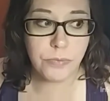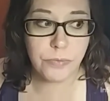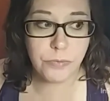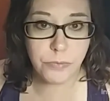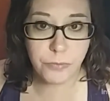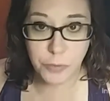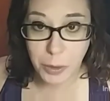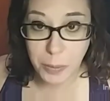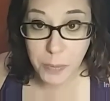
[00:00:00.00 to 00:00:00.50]

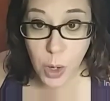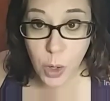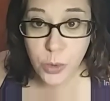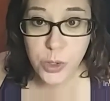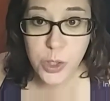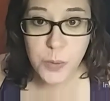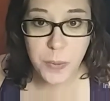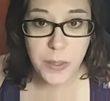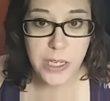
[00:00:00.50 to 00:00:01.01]
for
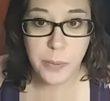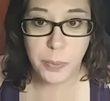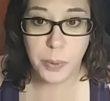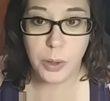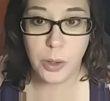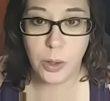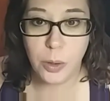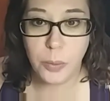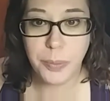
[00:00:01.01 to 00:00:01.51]
most
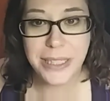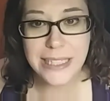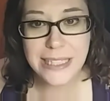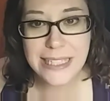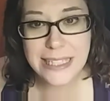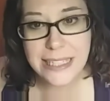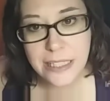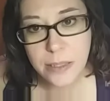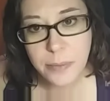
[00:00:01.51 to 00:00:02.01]
people, but it's
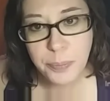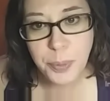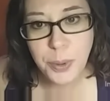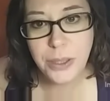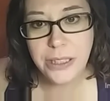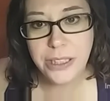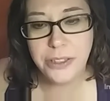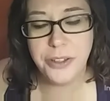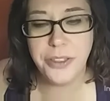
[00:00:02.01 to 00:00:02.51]

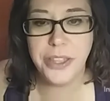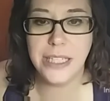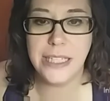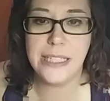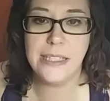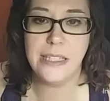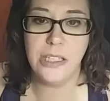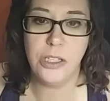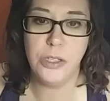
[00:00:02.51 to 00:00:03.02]
simple little
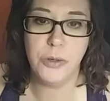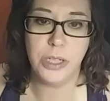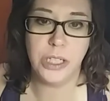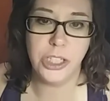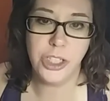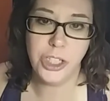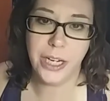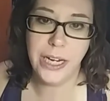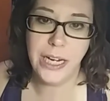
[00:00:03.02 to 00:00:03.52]
things that you can
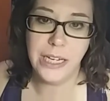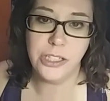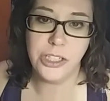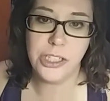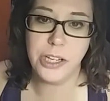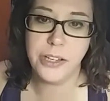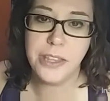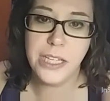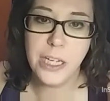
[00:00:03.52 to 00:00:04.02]
change.
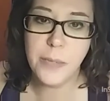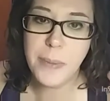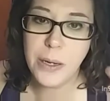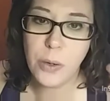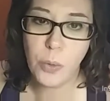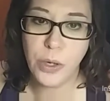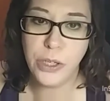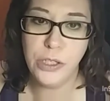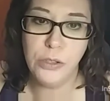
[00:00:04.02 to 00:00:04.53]
Now think
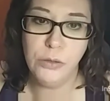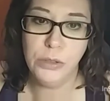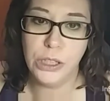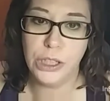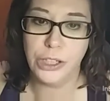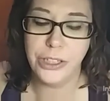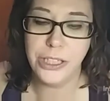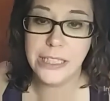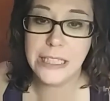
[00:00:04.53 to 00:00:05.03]
about what you
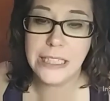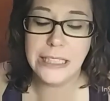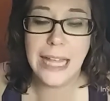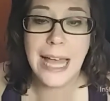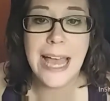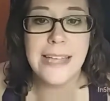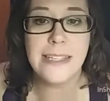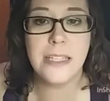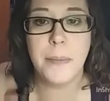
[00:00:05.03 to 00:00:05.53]
learned in the
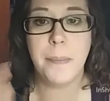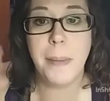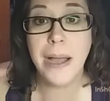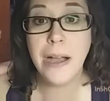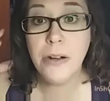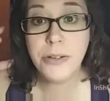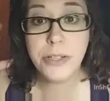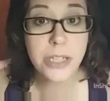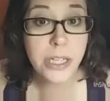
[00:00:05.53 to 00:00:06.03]
class
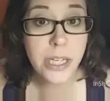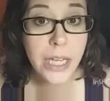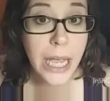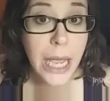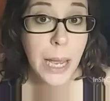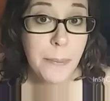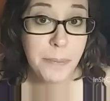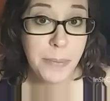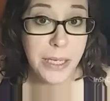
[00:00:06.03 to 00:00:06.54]
about
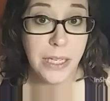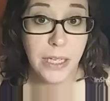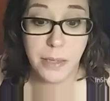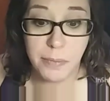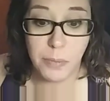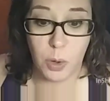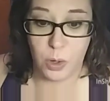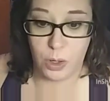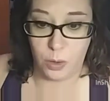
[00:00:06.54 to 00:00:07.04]
being
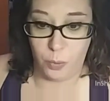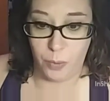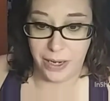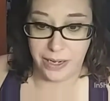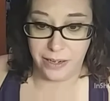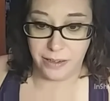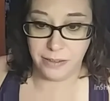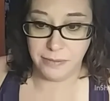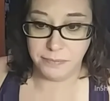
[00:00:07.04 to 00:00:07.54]
more
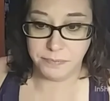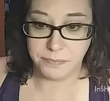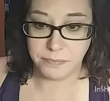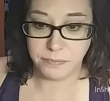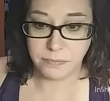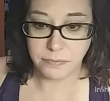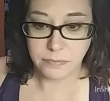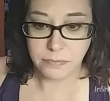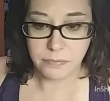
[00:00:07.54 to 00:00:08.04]
aware.
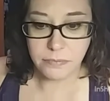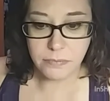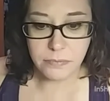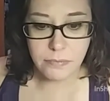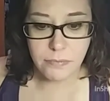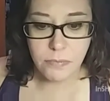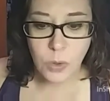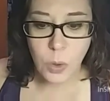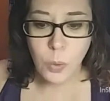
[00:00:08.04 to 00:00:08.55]

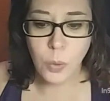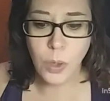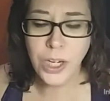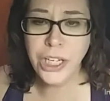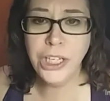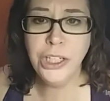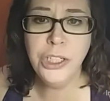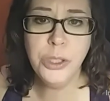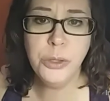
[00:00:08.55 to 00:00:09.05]
What
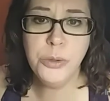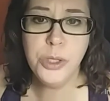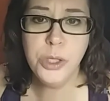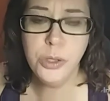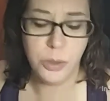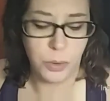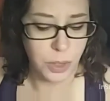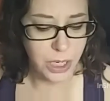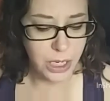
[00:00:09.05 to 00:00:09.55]
can you
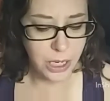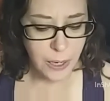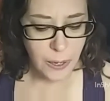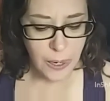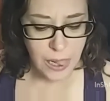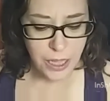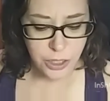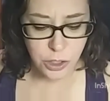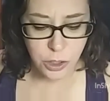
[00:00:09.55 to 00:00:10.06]
do?
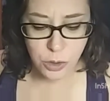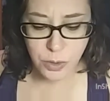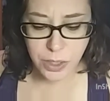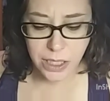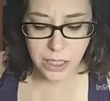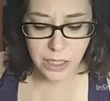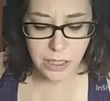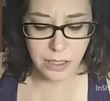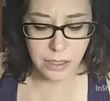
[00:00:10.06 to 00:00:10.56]
You
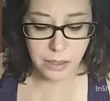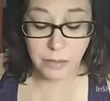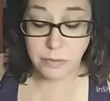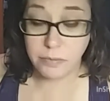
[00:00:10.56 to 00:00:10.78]
can